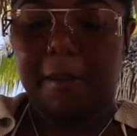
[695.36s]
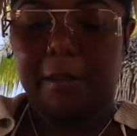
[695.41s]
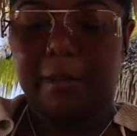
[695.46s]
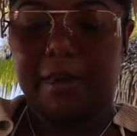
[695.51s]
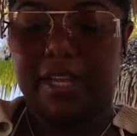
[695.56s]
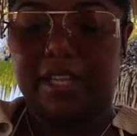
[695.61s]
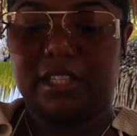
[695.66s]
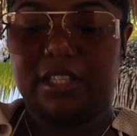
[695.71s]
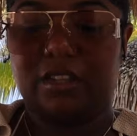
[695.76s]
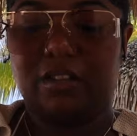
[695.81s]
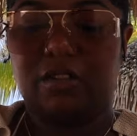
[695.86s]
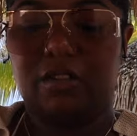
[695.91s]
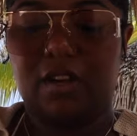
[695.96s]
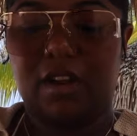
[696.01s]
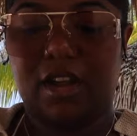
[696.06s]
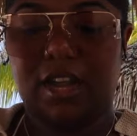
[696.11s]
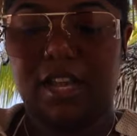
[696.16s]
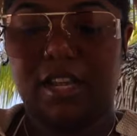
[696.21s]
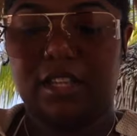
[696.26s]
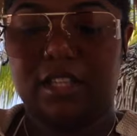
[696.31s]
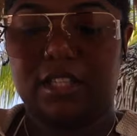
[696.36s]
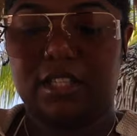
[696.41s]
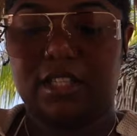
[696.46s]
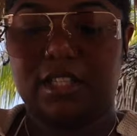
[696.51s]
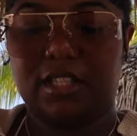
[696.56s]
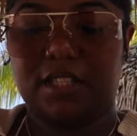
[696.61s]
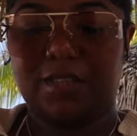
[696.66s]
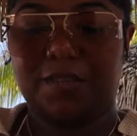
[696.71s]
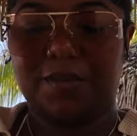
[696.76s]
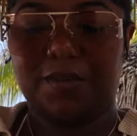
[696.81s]
beans and
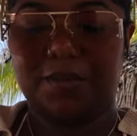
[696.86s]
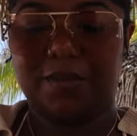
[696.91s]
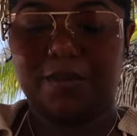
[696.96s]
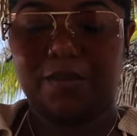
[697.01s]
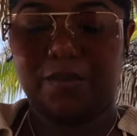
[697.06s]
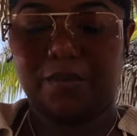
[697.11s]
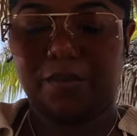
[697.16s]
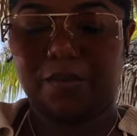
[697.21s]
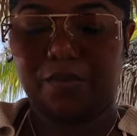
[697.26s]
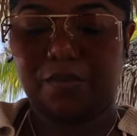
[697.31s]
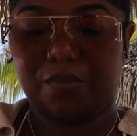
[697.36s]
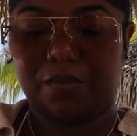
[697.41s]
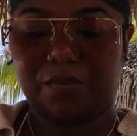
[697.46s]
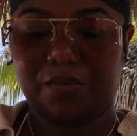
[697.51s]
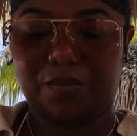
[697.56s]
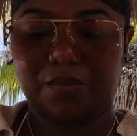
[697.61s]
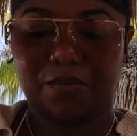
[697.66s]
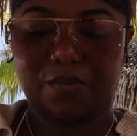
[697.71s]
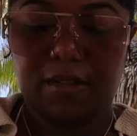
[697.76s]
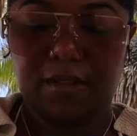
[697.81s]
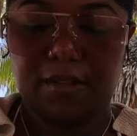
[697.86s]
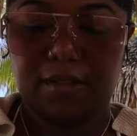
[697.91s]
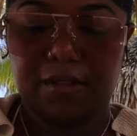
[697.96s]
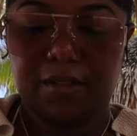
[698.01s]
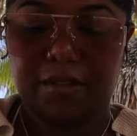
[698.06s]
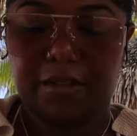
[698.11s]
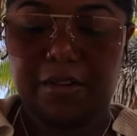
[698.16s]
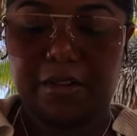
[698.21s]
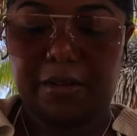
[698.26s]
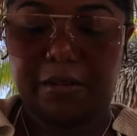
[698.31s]
rice,
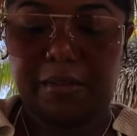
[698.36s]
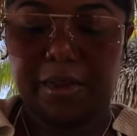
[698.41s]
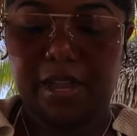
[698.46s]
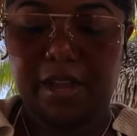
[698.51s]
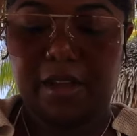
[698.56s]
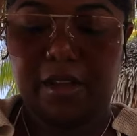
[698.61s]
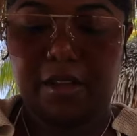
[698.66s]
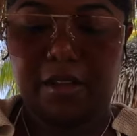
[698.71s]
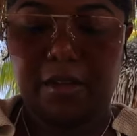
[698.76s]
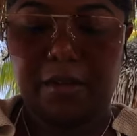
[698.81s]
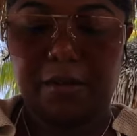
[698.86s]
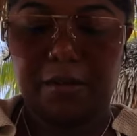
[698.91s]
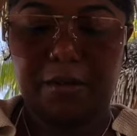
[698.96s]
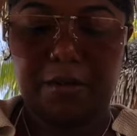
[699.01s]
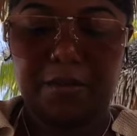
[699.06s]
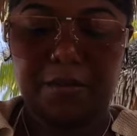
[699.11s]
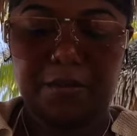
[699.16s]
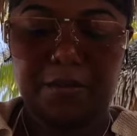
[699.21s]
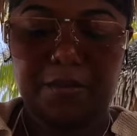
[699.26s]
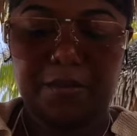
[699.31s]
a little pico,